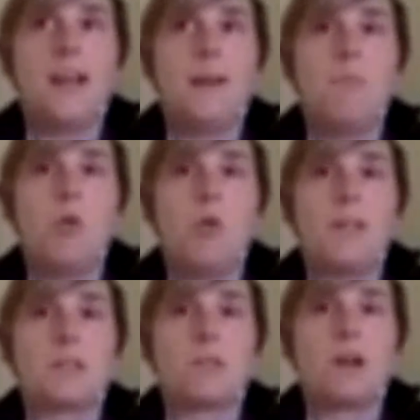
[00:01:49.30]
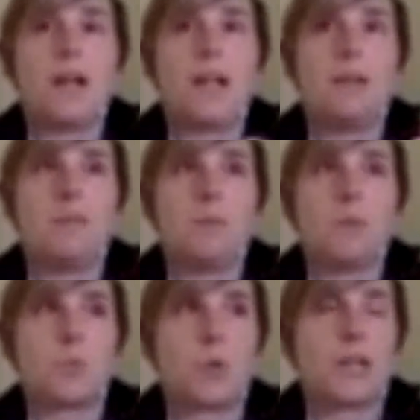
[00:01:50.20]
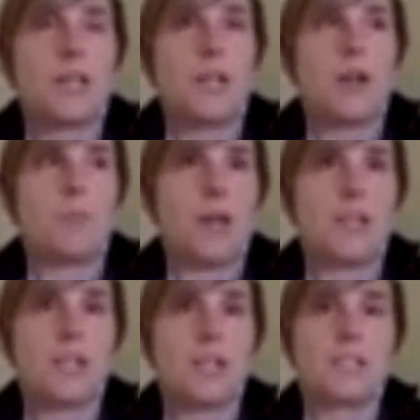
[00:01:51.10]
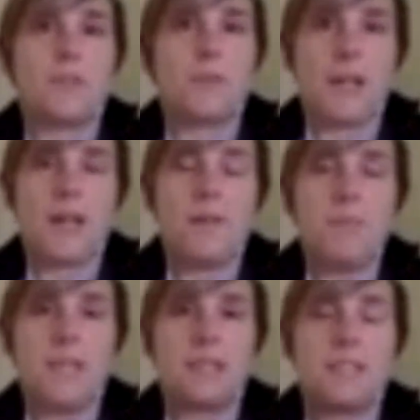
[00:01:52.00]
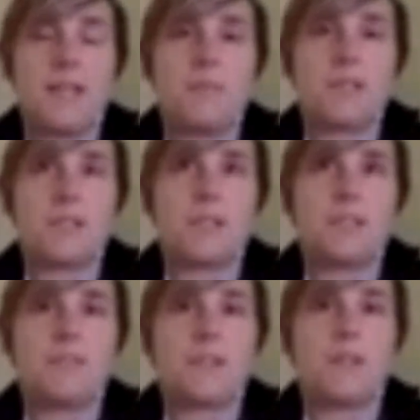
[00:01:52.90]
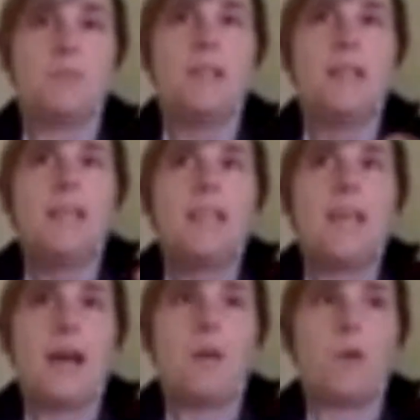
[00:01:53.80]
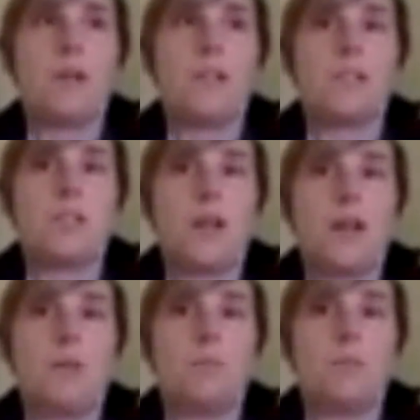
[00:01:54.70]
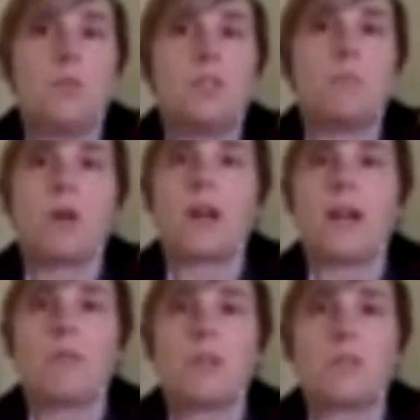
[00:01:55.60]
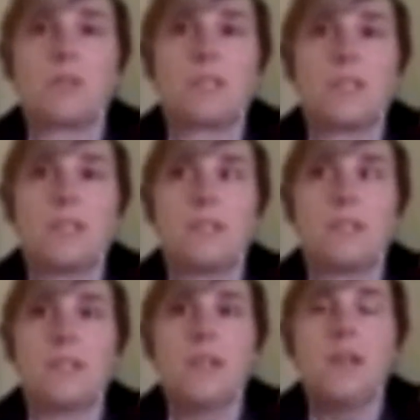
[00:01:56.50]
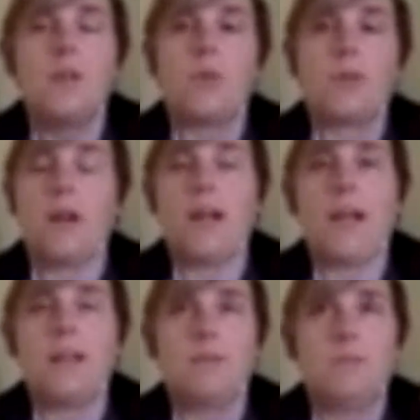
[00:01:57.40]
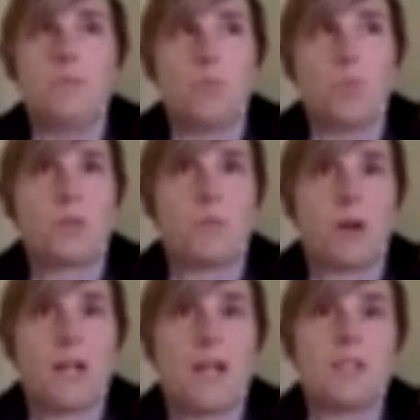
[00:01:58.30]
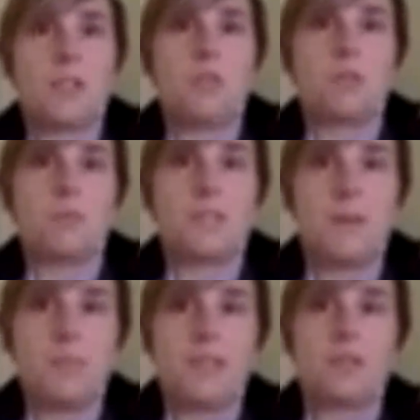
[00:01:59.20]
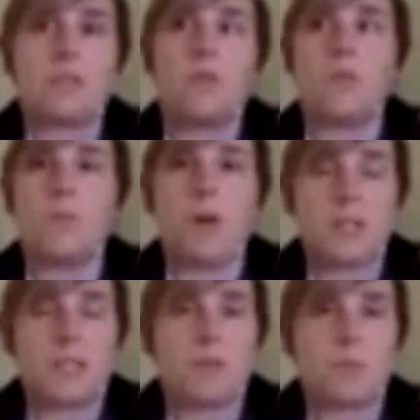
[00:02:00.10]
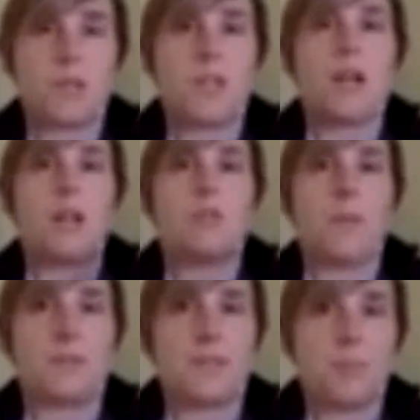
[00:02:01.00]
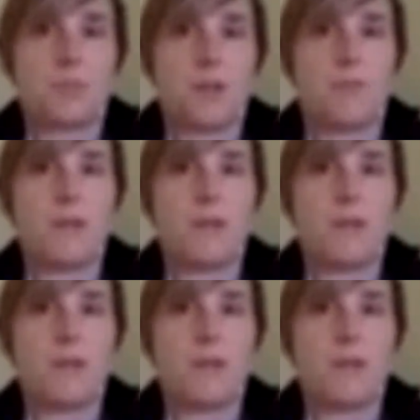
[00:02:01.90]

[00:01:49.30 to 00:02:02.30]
moments where I was working on a project for my company at the time, a consulting firm that was using Marquette resources, or I had worked with Marquette to do some sampling. So the project I was working on, I dropped the samples off